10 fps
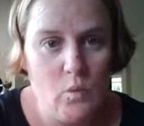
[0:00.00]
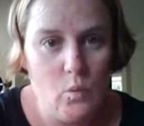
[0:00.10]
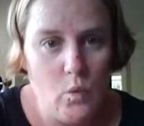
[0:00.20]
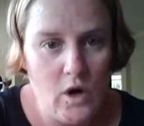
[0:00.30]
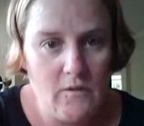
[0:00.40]

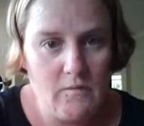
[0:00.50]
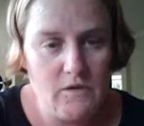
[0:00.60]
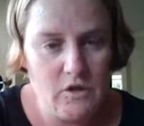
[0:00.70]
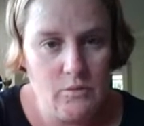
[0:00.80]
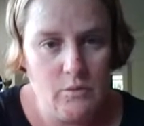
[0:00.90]
What
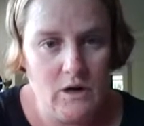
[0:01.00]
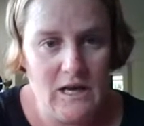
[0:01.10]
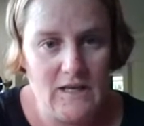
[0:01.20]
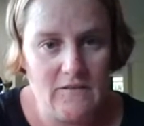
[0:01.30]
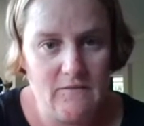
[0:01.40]

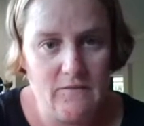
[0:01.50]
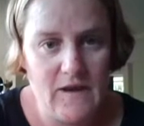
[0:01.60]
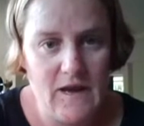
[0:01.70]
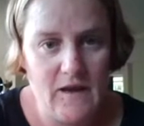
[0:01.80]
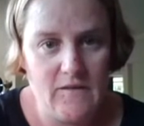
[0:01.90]
Tupuala
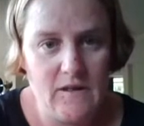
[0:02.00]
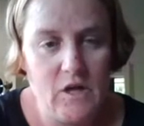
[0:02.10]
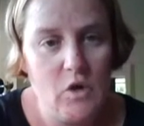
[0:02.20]
found